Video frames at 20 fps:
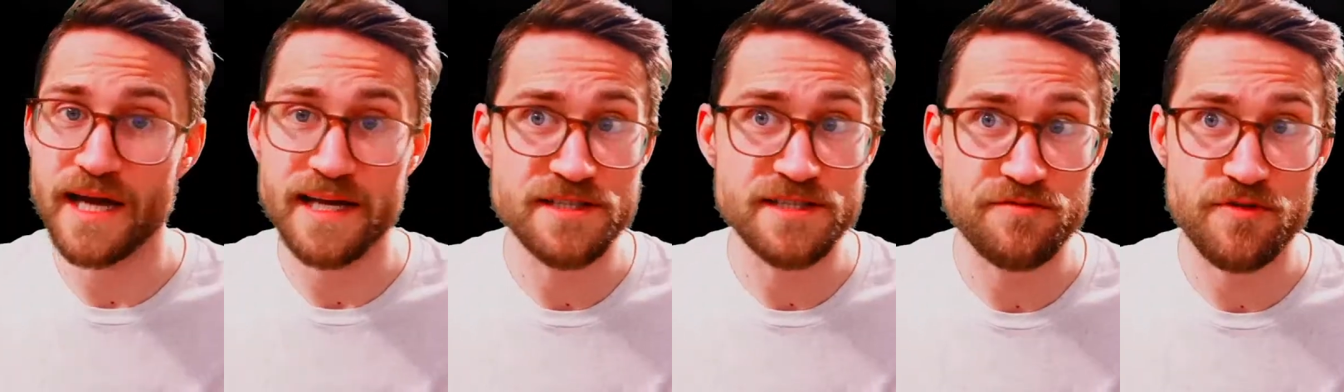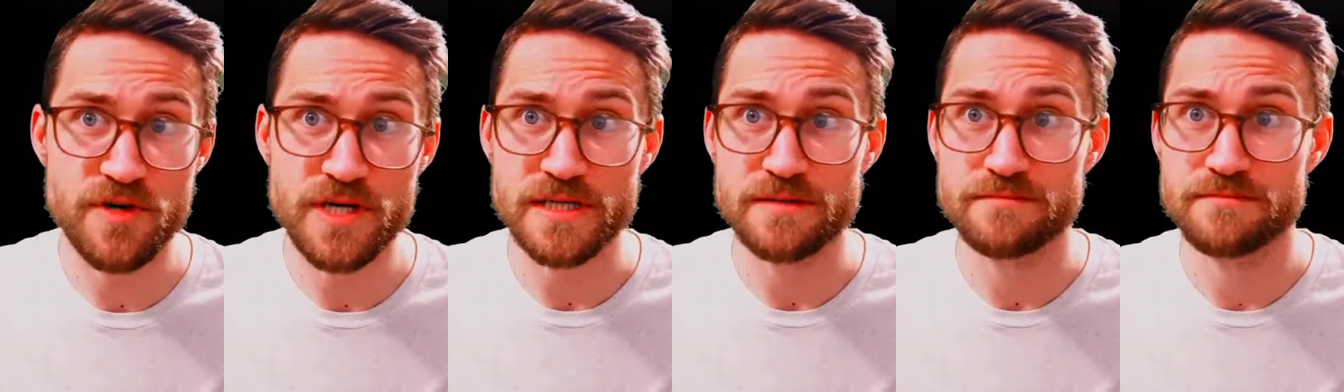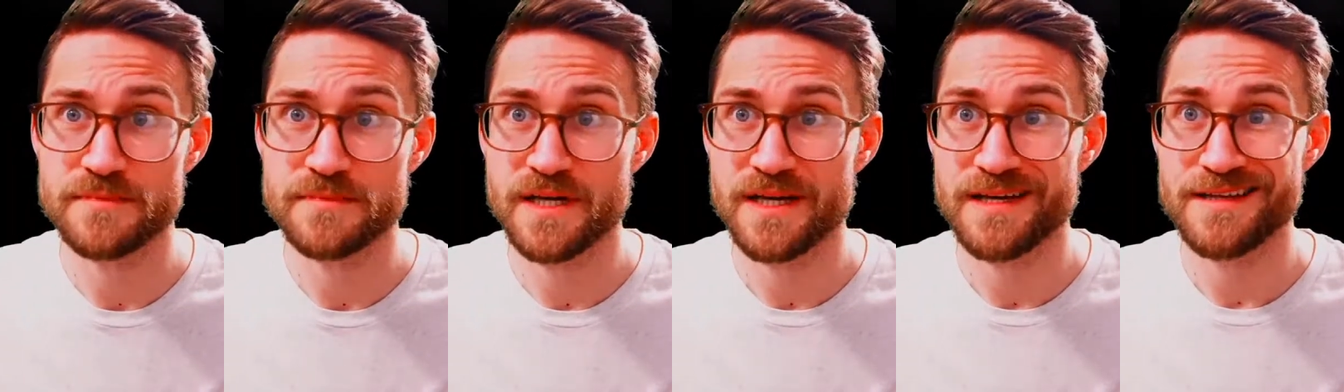and it's free.
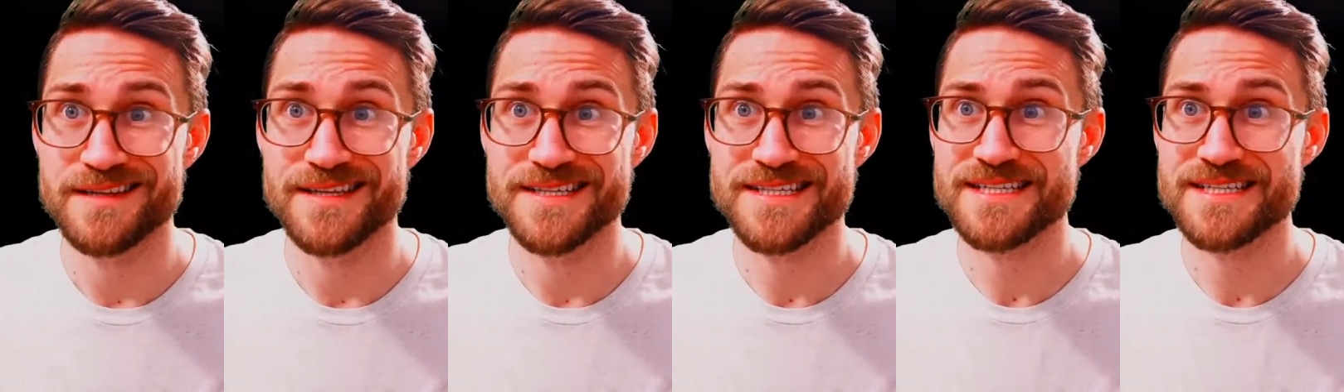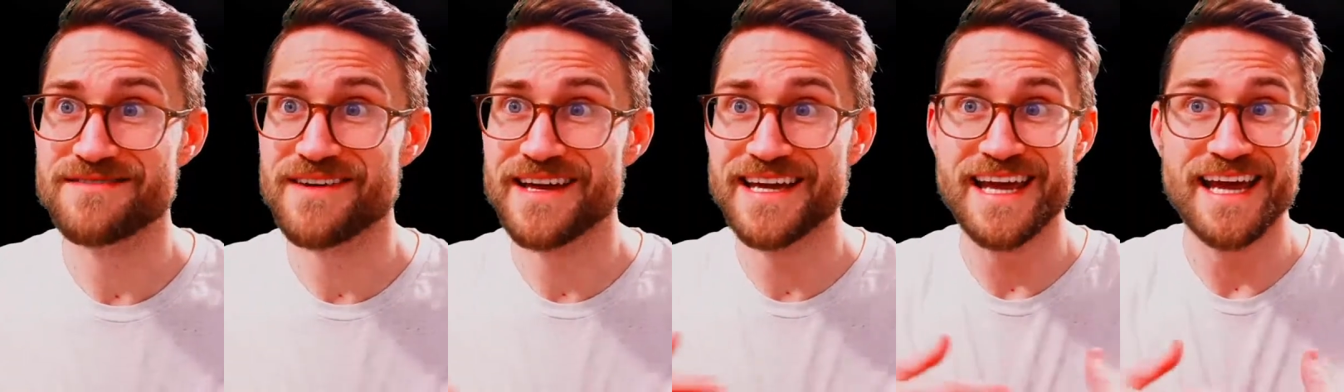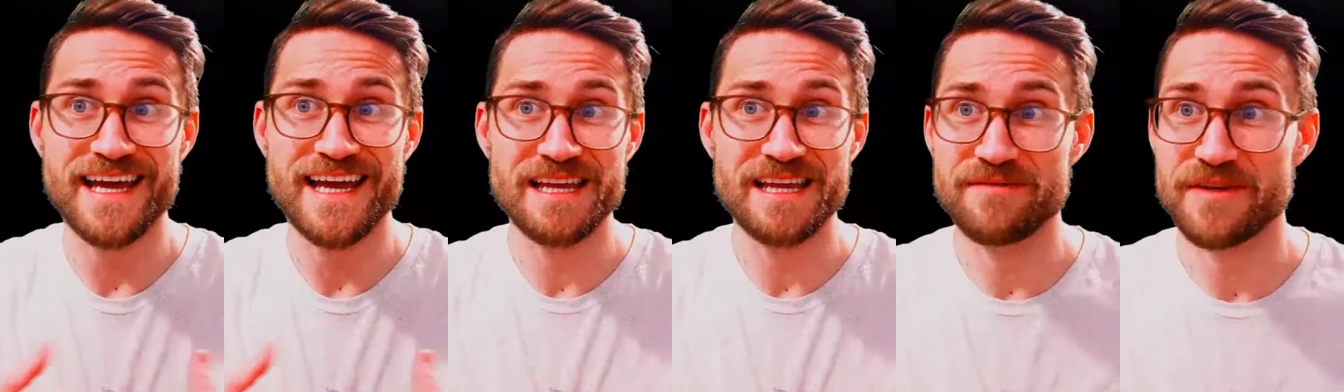This is like
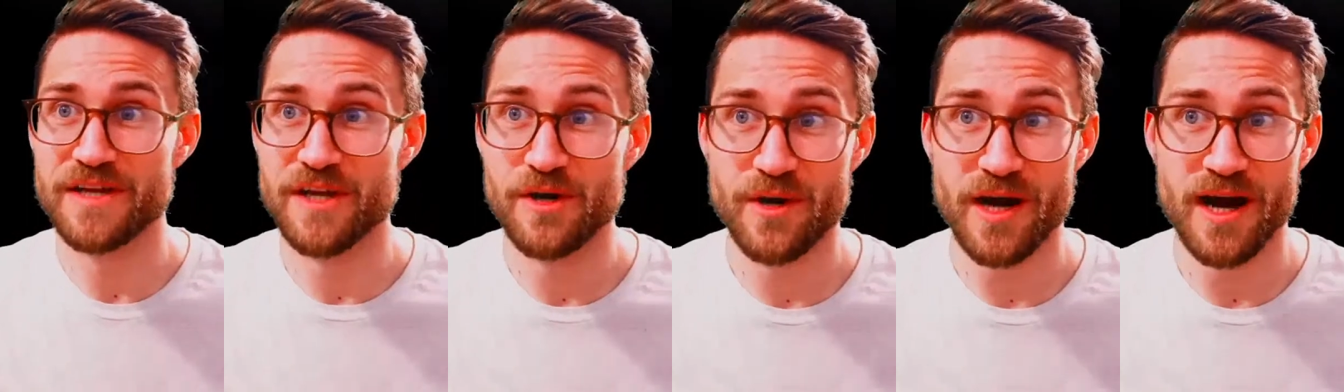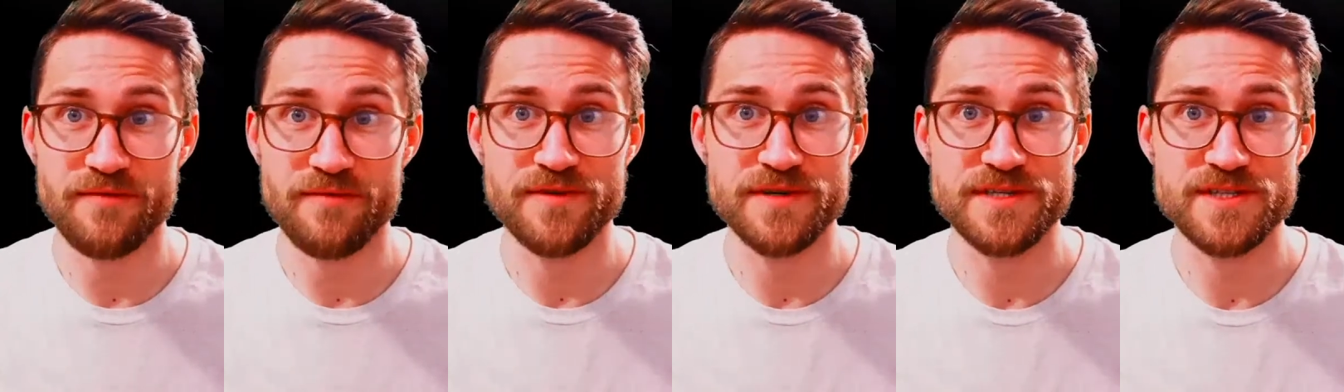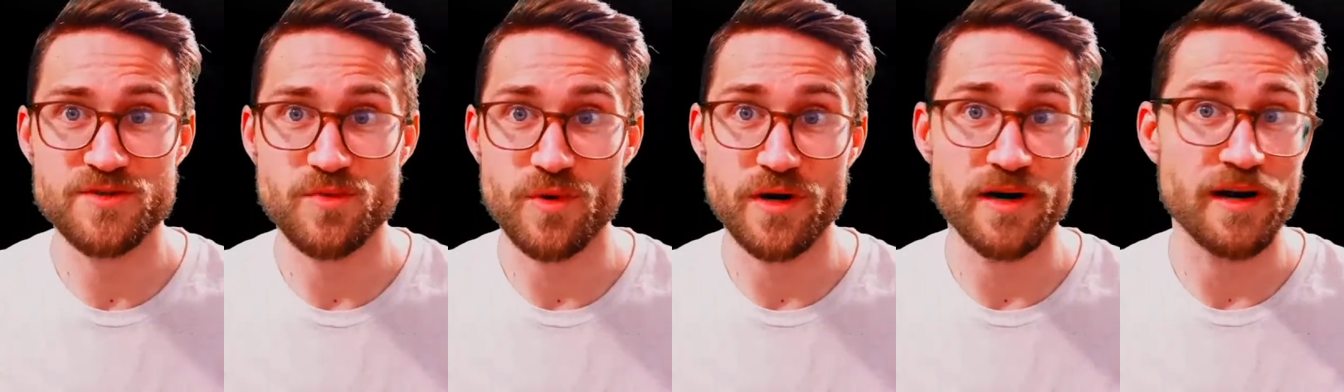any video
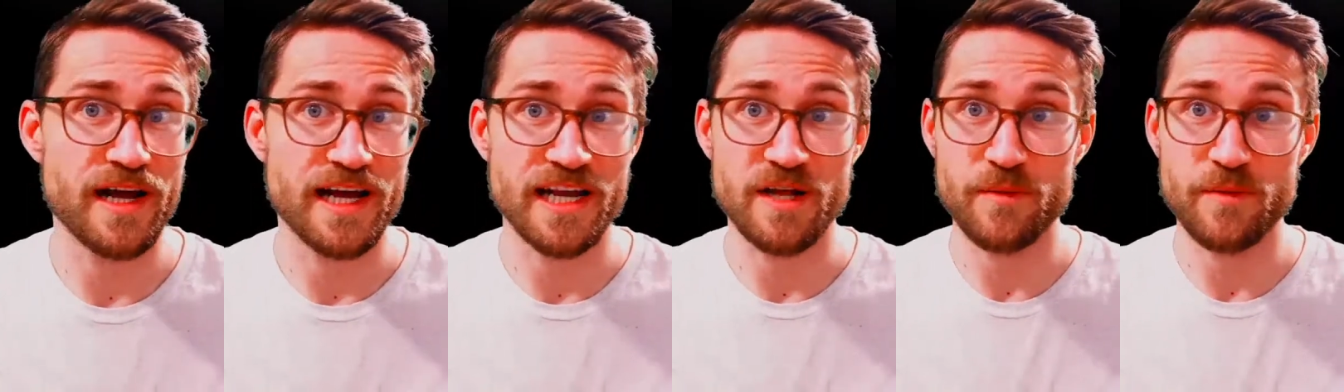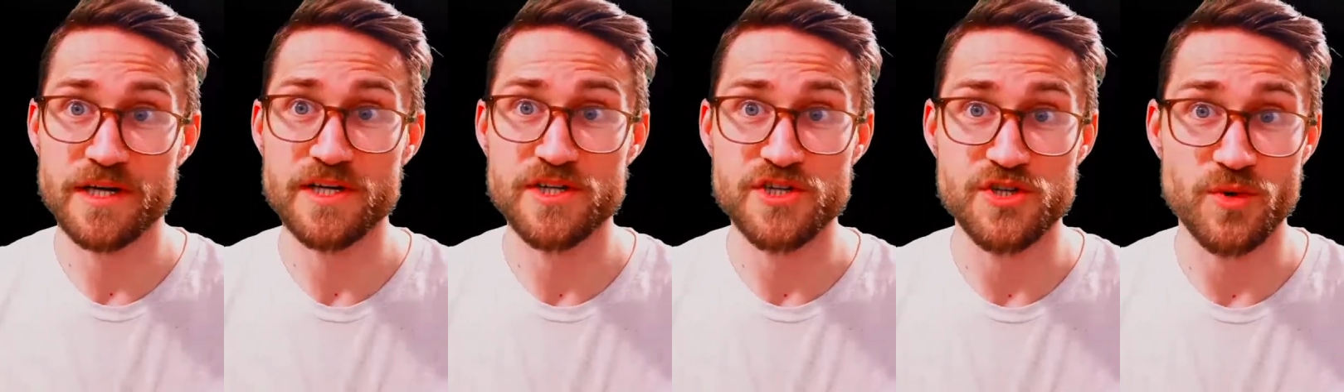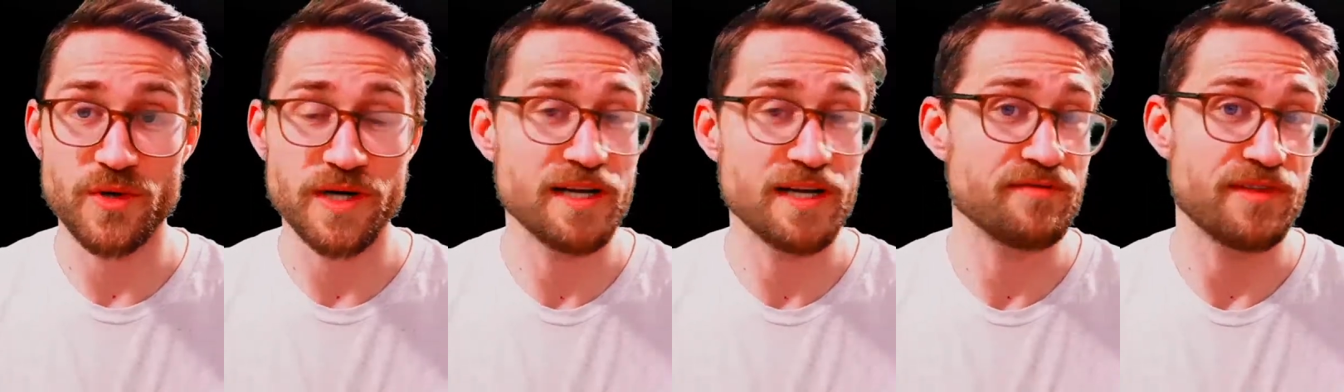conference where anyone can
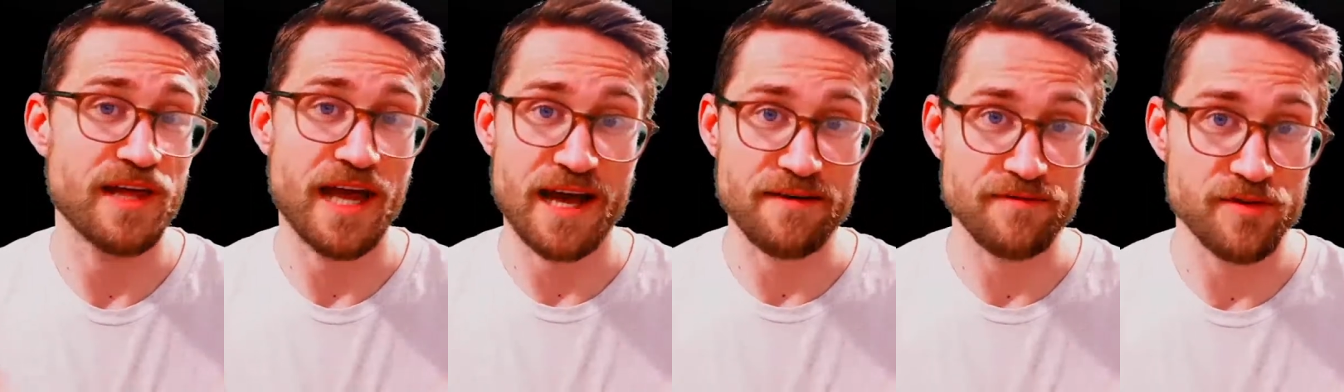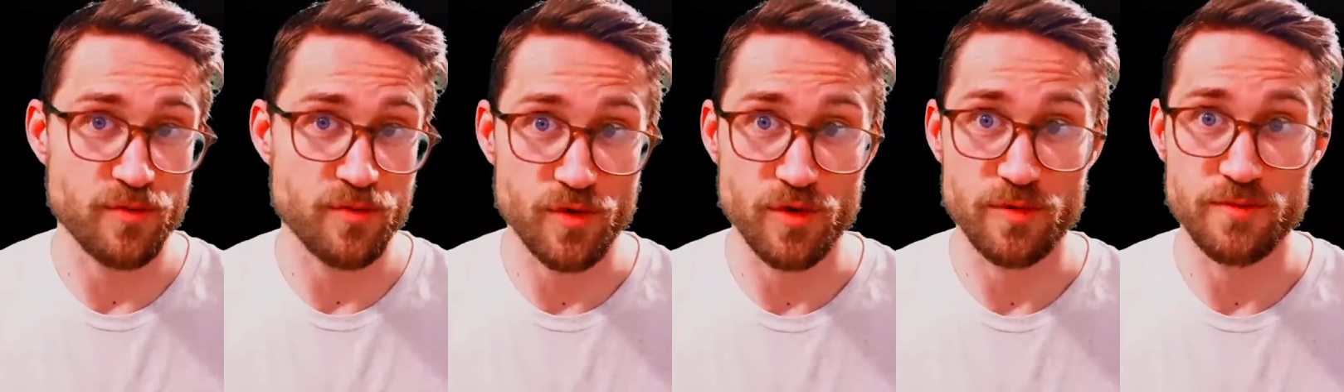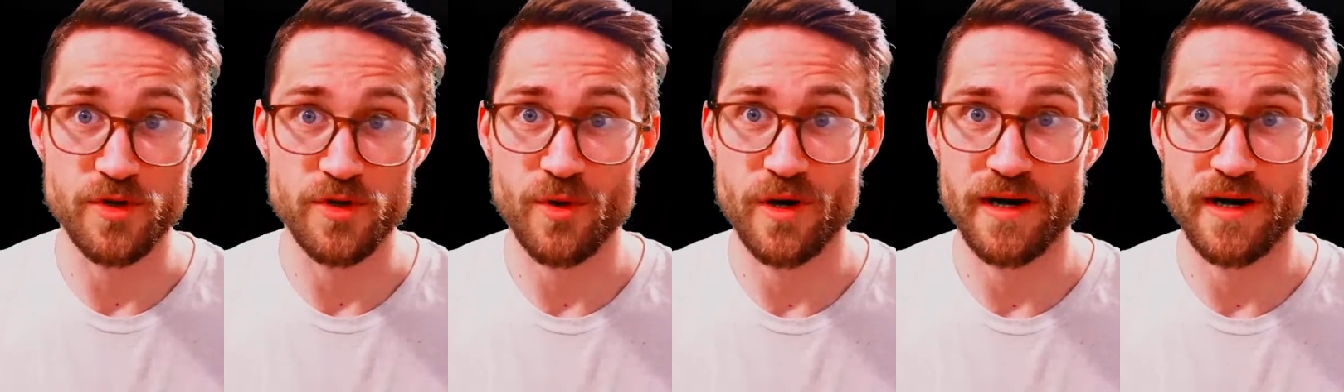join if they have the room
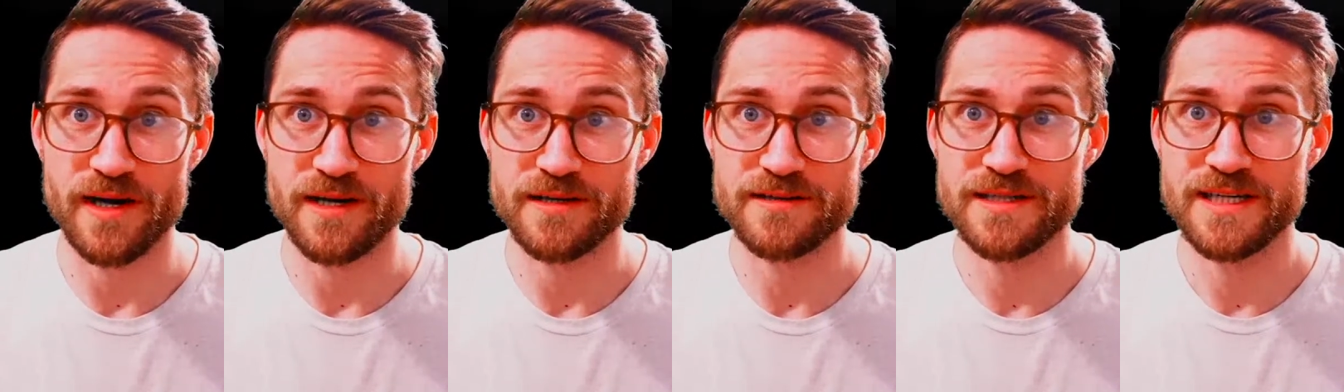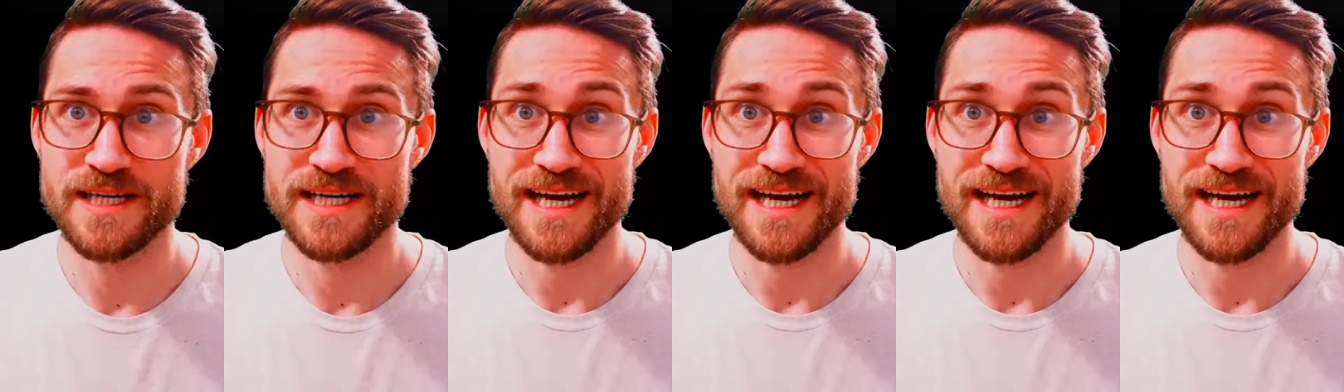URL,